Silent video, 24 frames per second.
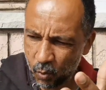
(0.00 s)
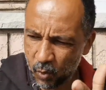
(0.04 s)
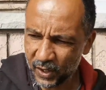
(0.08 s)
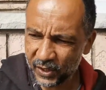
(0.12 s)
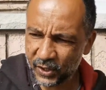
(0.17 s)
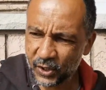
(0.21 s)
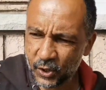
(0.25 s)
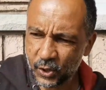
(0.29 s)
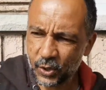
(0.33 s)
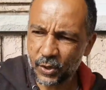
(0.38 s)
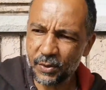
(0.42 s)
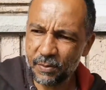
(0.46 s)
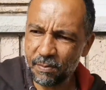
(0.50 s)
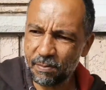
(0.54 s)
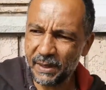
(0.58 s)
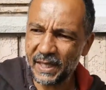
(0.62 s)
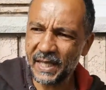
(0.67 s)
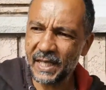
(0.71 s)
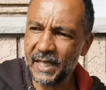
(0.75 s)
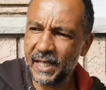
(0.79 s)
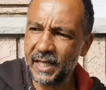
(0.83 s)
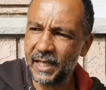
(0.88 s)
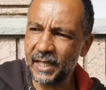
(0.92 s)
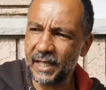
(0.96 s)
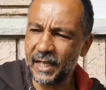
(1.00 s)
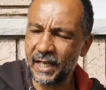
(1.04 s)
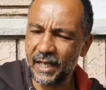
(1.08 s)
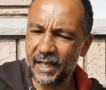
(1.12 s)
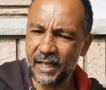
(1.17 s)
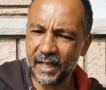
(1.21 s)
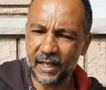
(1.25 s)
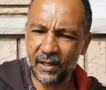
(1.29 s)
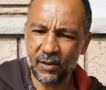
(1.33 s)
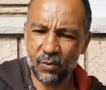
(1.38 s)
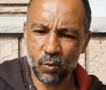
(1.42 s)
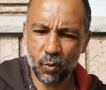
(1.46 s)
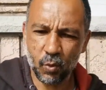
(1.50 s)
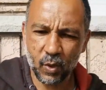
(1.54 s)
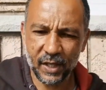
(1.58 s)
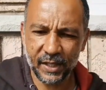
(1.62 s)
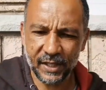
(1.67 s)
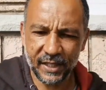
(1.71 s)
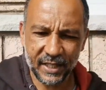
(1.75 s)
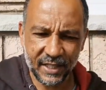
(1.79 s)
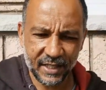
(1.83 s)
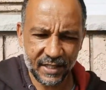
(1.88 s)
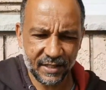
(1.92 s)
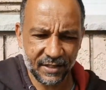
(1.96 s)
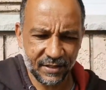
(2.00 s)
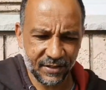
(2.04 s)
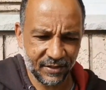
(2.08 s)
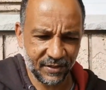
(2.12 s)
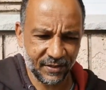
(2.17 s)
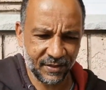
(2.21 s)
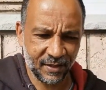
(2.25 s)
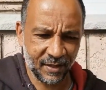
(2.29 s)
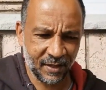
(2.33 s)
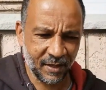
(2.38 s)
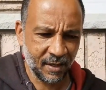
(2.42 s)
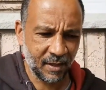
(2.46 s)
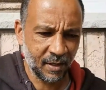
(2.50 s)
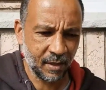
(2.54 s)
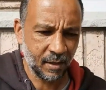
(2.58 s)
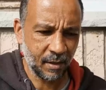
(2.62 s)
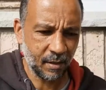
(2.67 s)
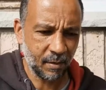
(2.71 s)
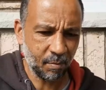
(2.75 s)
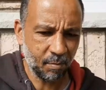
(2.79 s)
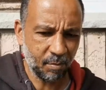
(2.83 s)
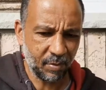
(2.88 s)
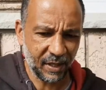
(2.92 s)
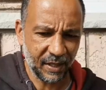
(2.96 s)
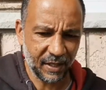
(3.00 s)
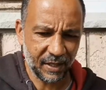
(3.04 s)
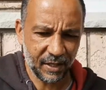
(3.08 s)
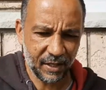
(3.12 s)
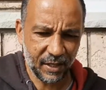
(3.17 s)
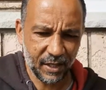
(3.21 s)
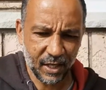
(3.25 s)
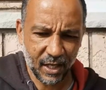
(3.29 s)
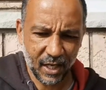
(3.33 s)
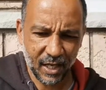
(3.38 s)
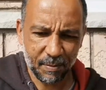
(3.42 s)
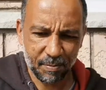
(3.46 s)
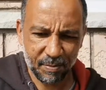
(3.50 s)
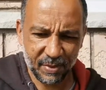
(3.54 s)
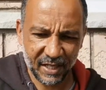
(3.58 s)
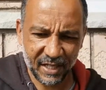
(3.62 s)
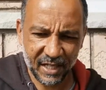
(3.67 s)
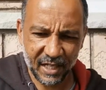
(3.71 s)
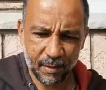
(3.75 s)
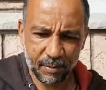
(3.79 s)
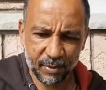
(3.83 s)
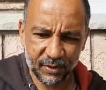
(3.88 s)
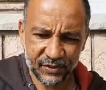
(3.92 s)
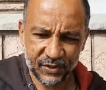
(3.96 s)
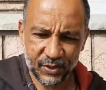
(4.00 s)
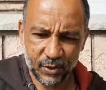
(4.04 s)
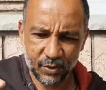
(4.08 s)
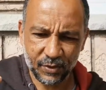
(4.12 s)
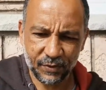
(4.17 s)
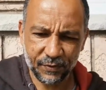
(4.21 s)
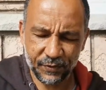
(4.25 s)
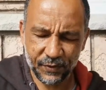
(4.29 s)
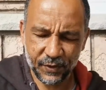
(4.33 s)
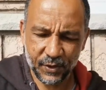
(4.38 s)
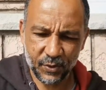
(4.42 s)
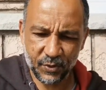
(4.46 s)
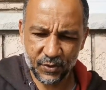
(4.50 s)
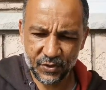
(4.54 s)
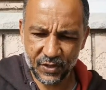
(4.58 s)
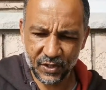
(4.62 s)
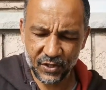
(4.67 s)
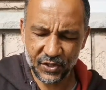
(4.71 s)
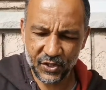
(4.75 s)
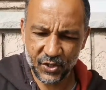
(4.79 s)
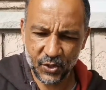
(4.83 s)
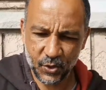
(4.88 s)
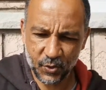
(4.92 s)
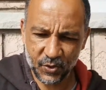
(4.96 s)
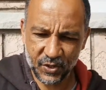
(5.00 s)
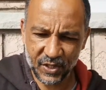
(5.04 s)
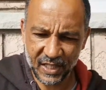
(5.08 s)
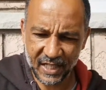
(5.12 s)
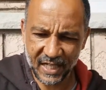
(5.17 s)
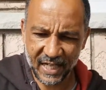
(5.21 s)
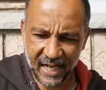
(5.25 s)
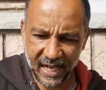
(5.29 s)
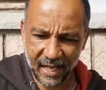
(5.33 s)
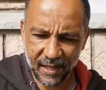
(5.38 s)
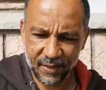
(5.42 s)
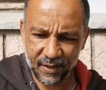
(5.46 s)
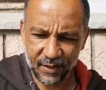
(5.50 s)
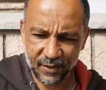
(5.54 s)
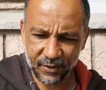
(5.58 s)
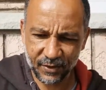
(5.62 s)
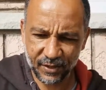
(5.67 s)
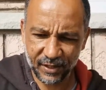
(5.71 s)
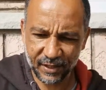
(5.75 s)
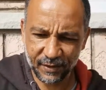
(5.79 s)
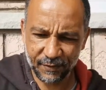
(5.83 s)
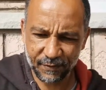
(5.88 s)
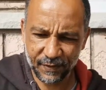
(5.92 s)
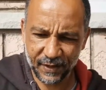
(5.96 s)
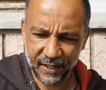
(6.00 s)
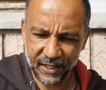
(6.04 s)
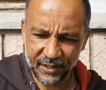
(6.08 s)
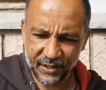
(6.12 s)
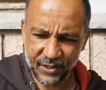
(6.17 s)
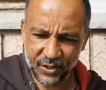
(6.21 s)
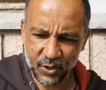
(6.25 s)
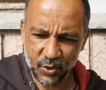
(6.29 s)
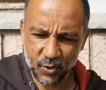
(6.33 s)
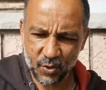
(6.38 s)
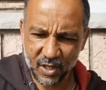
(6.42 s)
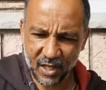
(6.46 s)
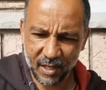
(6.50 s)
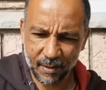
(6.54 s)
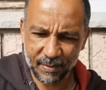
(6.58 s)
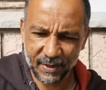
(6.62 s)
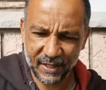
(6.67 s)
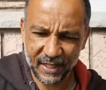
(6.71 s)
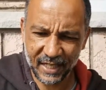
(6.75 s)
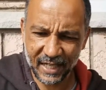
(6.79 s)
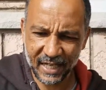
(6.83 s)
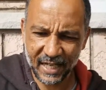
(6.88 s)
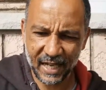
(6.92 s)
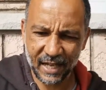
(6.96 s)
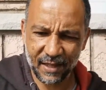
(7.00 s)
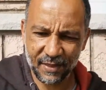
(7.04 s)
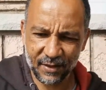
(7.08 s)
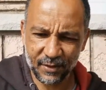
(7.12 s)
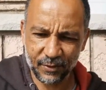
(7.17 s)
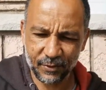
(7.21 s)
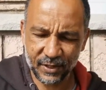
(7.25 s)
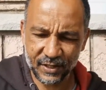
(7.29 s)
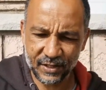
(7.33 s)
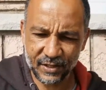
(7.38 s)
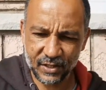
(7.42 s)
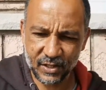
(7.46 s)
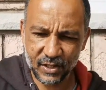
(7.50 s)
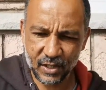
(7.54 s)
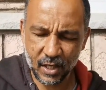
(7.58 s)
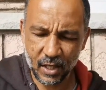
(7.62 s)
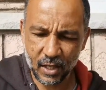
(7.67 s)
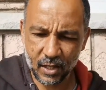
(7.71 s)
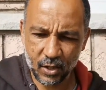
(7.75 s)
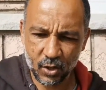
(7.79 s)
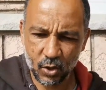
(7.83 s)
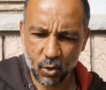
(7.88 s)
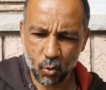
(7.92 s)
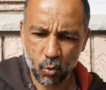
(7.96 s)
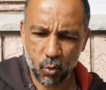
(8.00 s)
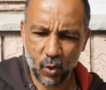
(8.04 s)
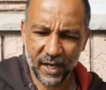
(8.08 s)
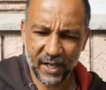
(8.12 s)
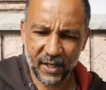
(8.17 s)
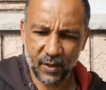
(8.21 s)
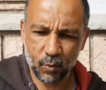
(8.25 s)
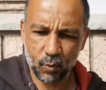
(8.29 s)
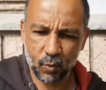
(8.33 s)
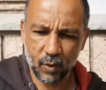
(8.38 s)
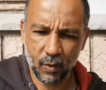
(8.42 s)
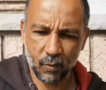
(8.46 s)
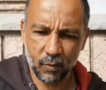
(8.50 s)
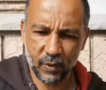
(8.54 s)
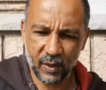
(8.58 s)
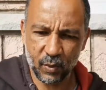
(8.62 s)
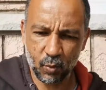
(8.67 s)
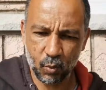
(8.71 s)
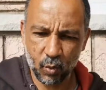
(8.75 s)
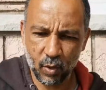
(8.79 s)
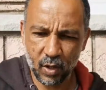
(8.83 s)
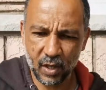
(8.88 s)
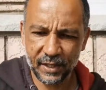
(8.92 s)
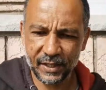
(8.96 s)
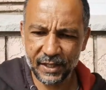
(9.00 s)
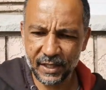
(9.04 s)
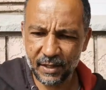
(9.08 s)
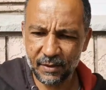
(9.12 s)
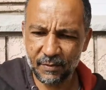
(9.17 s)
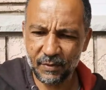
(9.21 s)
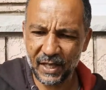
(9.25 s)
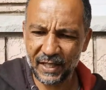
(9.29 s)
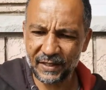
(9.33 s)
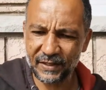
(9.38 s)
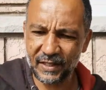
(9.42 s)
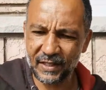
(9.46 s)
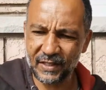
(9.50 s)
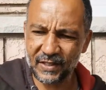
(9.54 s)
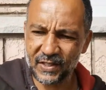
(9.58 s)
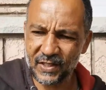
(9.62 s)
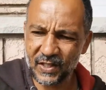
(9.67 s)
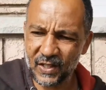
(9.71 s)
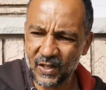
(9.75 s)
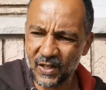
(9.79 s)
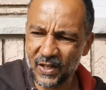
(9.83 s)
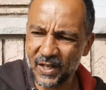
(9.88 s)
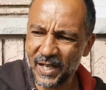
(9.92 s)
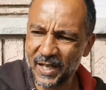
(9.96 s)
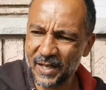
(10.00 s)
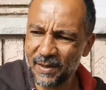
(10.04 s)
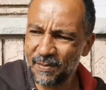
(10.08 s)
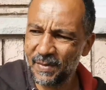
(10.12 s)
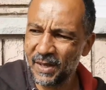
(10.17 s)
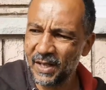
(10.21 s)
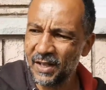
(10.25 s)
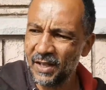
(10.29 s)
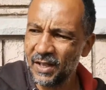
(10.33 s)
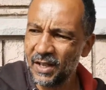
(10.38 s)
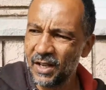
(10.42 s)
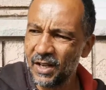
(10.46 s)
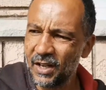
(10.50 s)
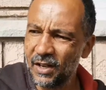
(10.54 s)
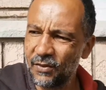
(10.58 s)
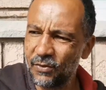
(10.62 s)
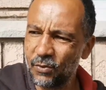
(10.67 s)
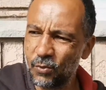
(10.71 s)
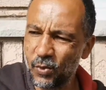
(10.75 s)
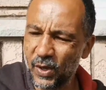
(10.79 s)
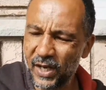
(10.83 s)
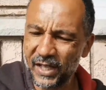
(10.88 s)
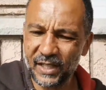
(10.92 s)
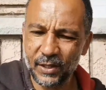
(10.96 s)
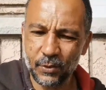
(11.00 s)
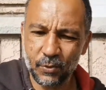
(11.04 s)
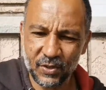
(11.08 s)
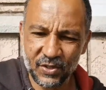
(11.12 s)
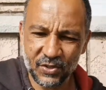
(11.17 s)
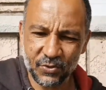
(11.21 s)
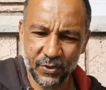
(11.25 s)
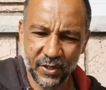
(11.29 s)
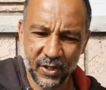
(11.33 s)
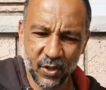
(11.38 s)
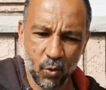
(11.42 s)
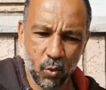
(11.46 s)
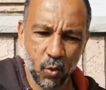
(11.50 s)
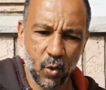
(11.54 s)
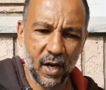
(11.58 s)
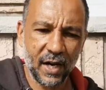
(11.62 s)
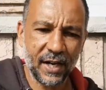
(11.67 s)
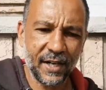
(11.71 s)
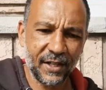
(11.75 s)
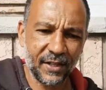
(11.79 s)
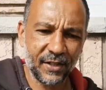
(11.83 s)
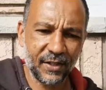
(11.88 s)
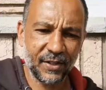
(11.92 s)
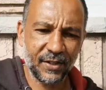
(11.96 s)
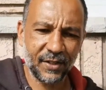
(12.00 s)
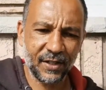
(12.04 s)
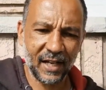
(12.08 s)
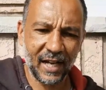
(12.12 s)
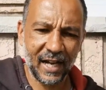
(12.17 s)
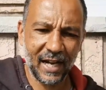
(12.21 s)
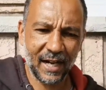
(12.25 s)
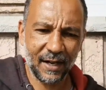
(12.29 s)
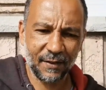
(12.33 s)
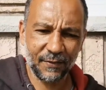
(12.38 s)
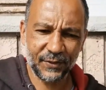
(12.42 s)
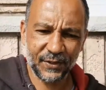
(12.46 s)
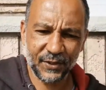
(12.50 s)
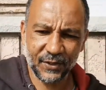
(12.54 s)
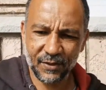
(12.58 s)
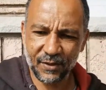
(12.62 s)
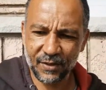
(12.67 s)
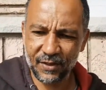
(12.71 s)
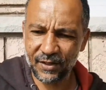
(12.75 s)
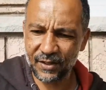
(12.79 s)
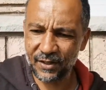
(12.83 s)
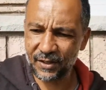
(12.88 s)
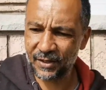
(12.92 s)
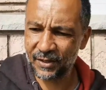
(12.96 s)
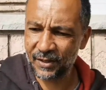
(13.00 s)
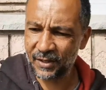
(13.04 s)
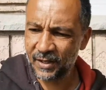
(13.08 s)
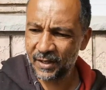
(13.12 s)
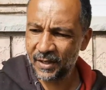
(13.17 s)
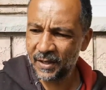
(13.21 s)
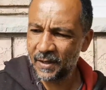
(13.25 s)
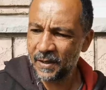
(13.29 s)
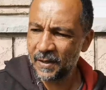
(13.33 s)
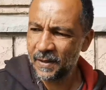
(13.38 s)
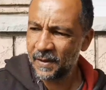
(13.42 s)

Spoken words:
what could be and what is, but not being able to infuse the two together. And if they do come together, it's not quite what we wanted at the time of when it was required after the.